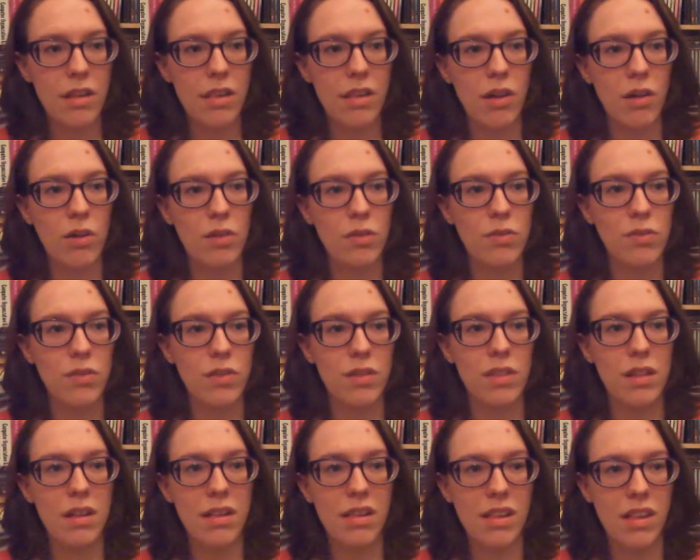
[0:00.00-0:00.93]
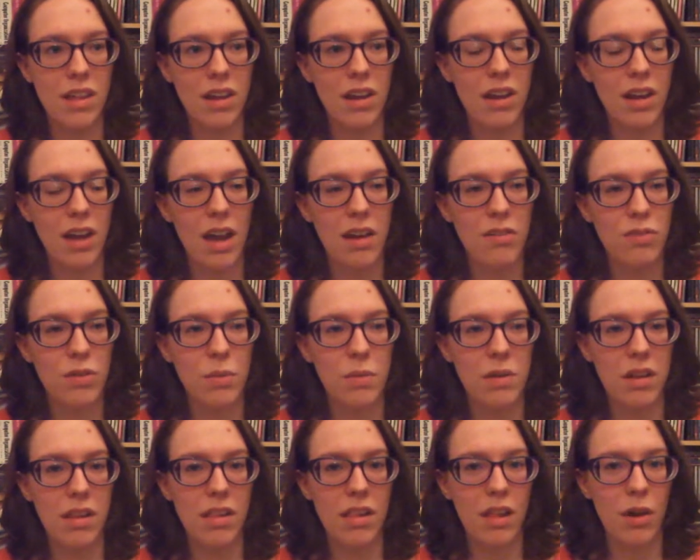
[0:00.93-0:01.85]
So for this year,
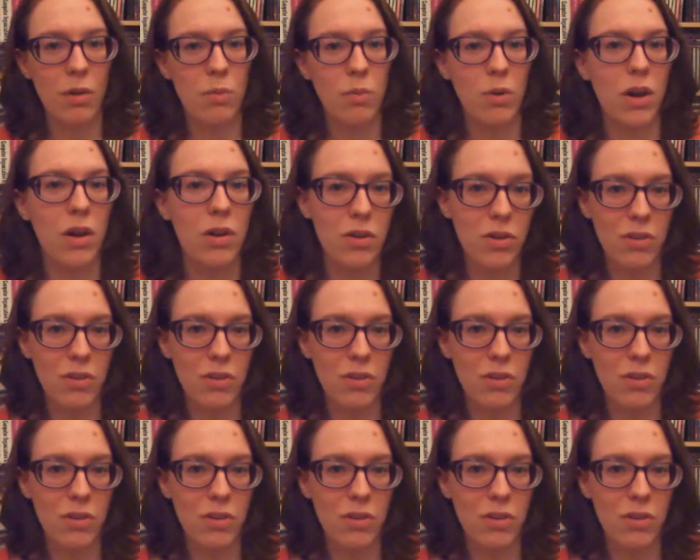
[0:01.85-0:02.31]
everyone is like, whoa,